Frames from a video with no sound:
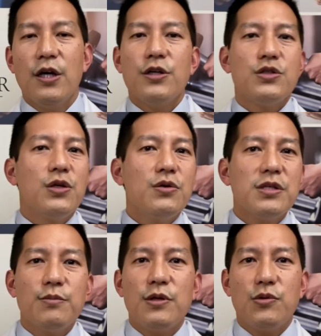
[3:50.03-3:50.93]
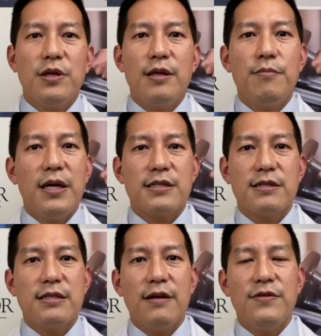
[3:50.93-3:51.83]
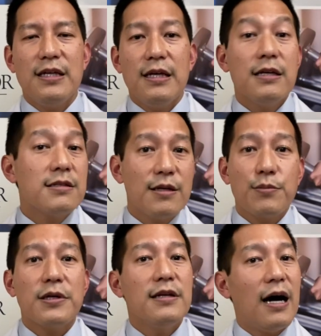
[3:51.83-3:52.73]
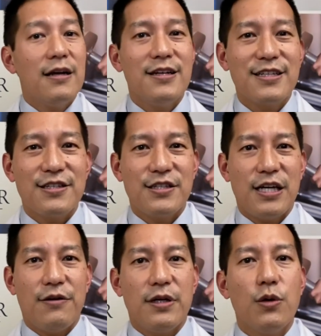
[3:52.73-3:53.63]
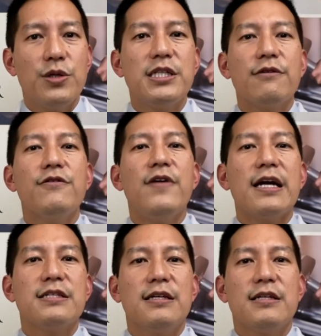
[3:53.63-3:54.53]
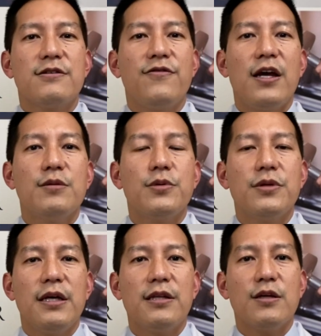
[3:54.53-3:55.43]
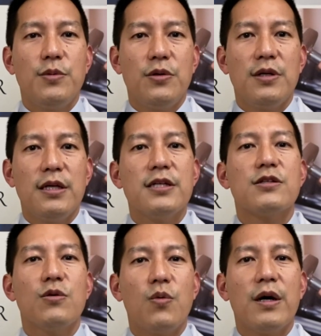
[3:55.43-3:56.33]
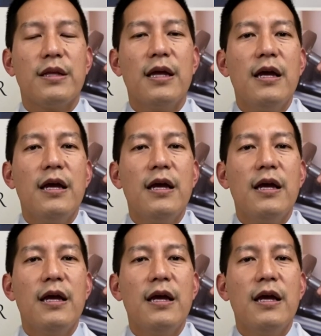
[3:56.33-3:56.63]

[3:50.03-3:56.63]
Choosing between them based on safety is simply not necessary. Whichever vaccine is available in the community is the one